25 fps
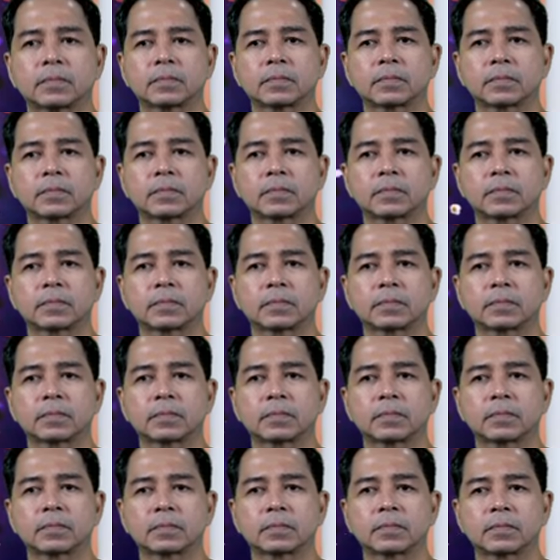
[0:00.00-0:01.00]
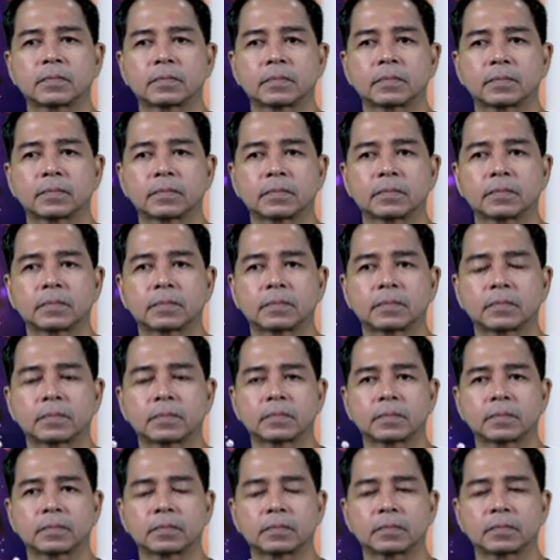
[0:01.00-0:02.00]

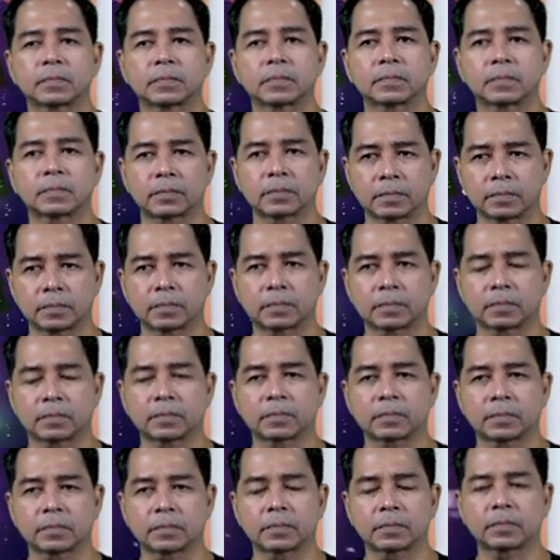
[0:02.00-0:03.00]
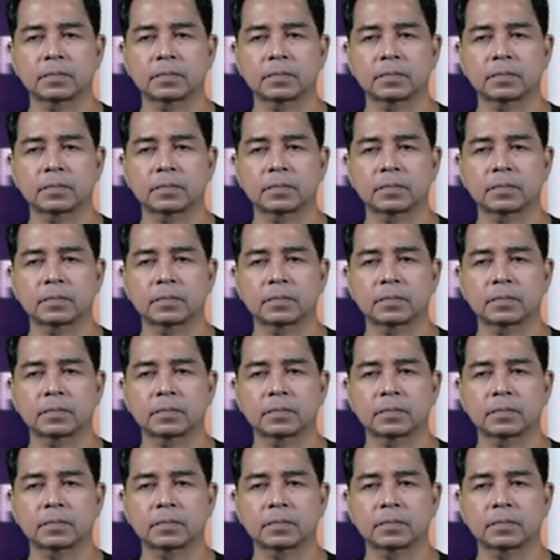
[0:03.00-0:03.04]
No words are spoken by the person on screen.